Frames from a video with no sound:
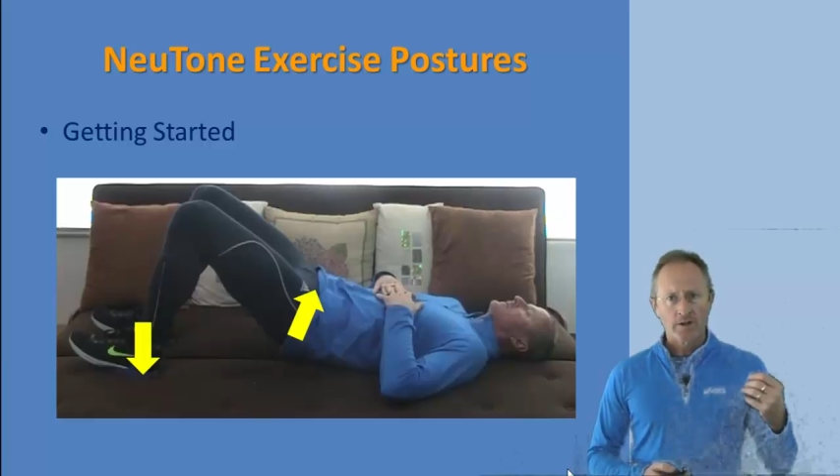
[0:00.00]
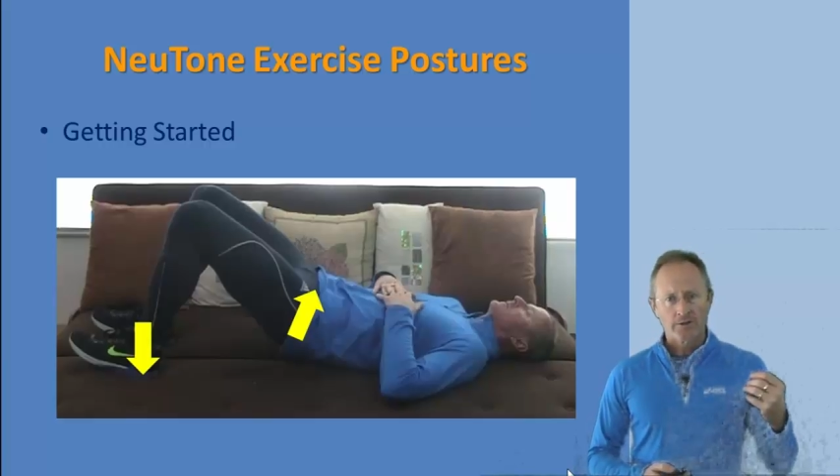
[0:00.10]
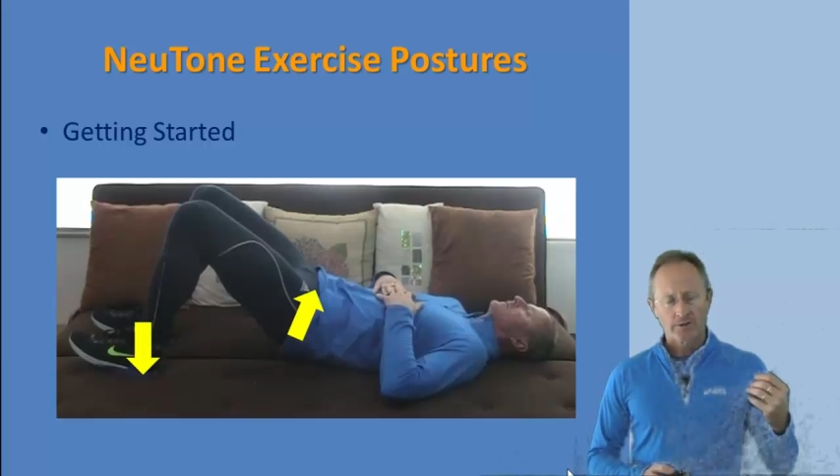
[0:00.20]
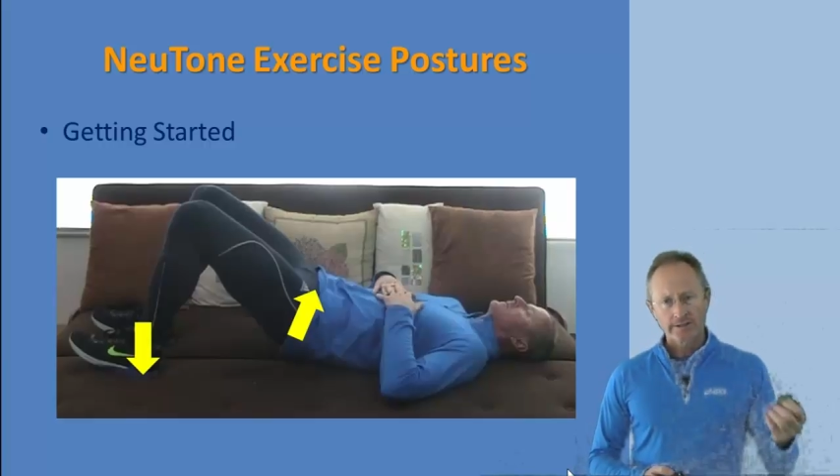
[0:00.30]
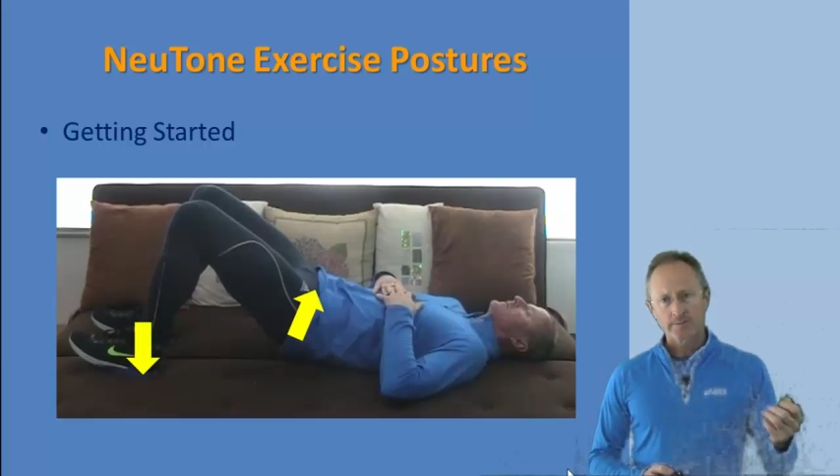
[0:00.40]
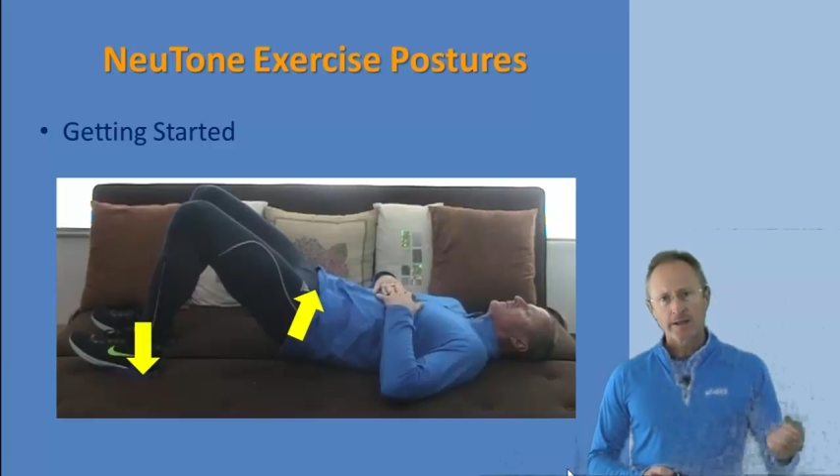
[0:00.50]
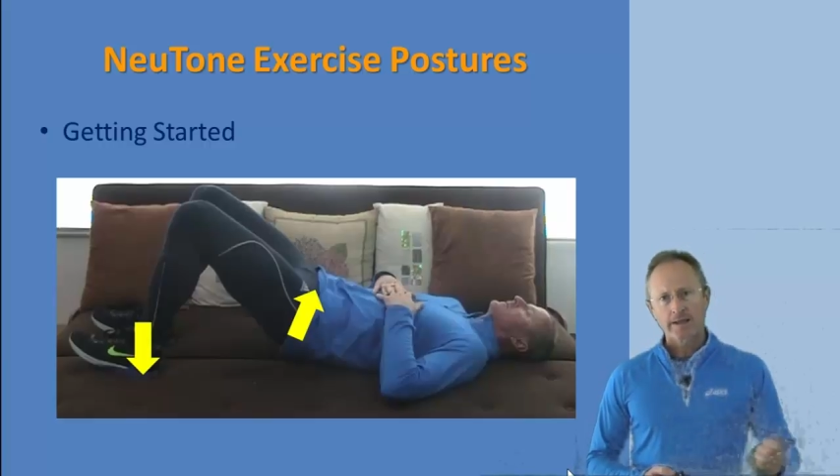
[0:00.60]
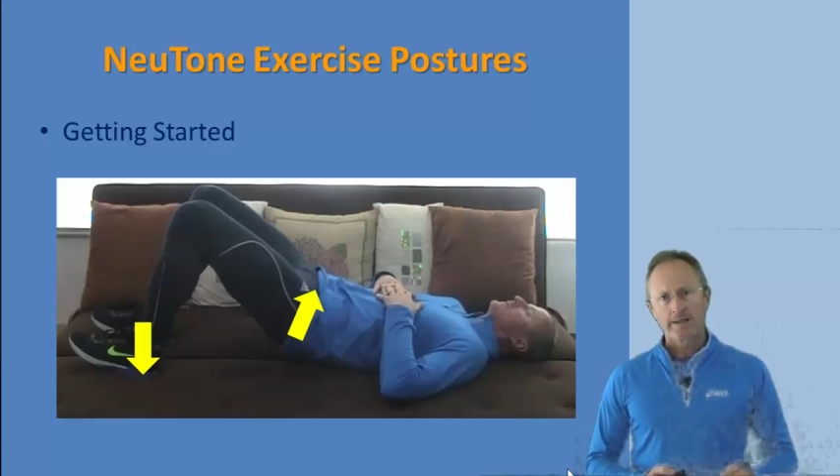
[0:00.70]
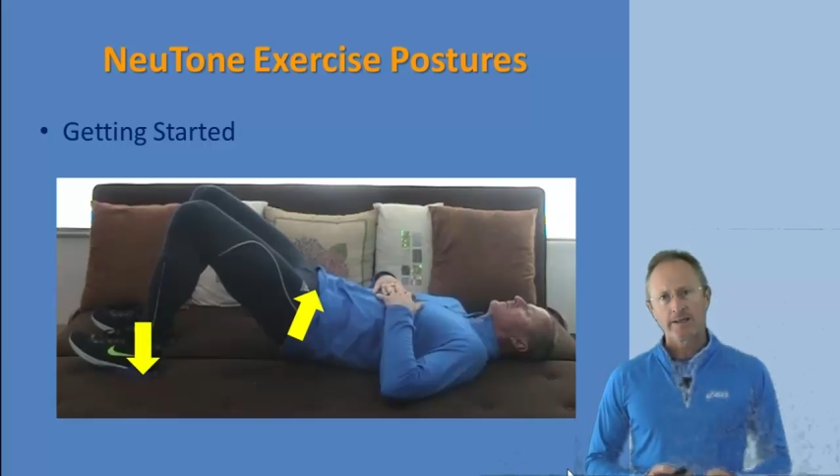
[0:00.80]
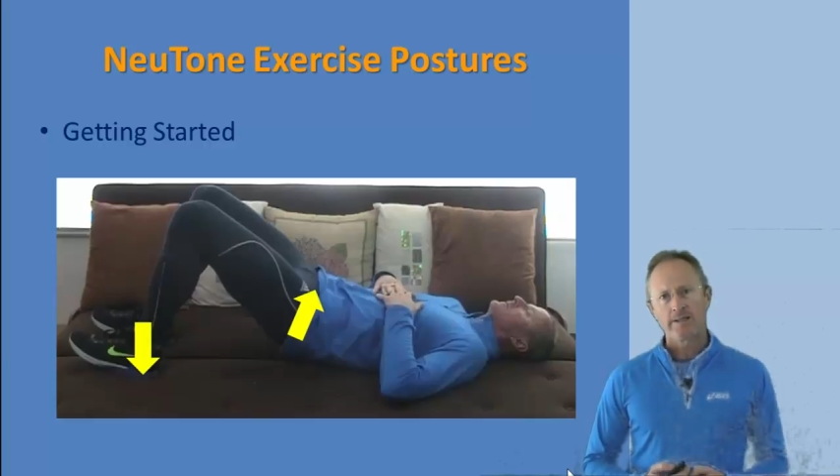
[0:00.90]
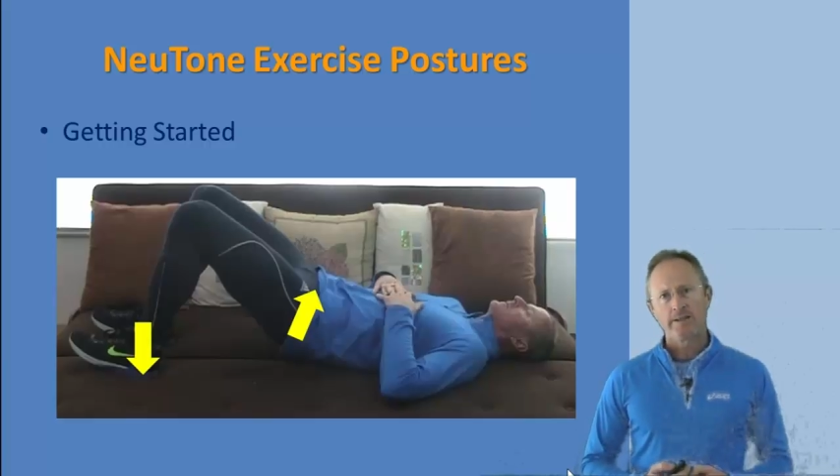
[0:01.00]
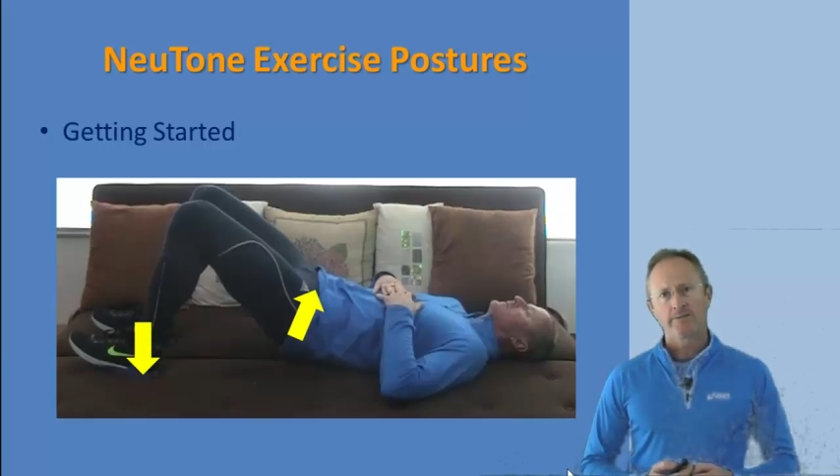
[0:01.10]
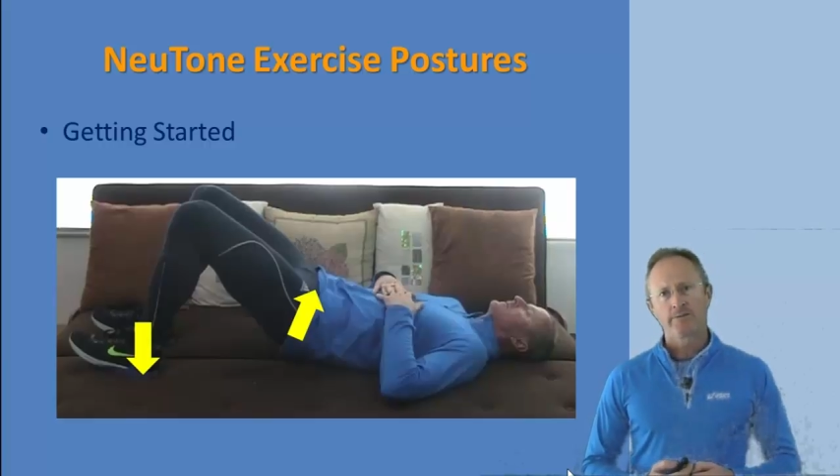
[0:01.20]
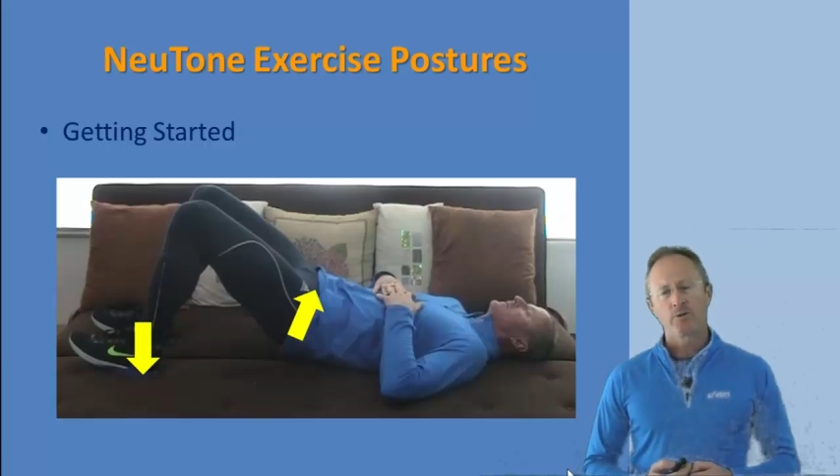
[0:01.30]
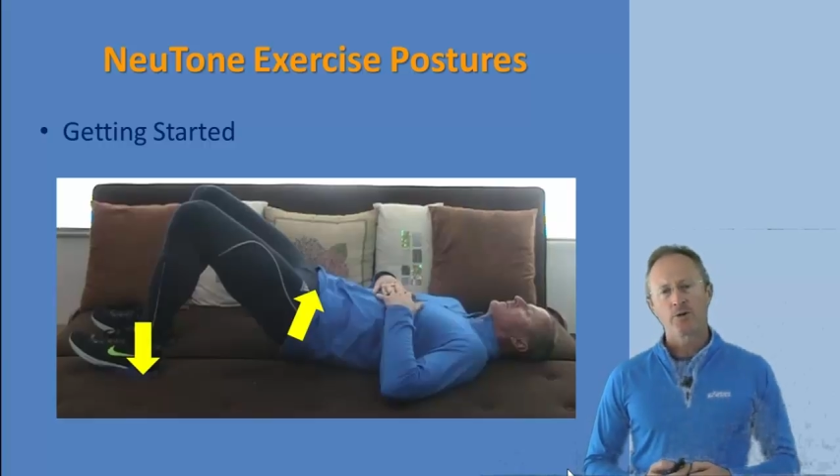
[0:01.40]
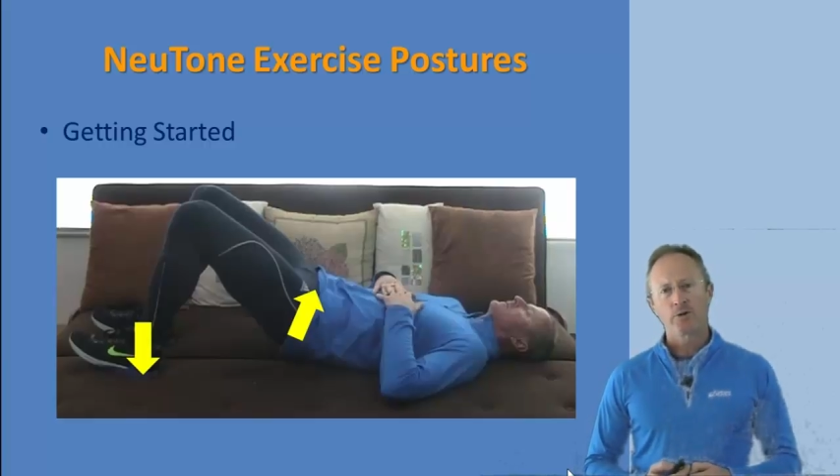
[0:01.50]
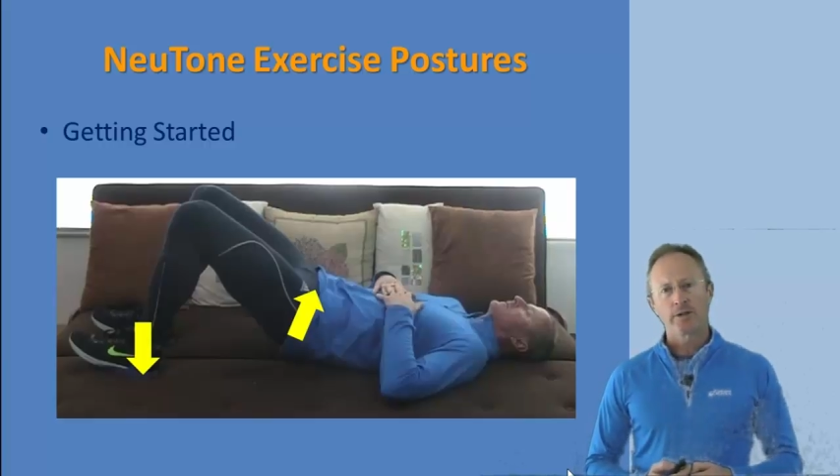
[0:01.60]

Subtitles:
So let's make it easier for you.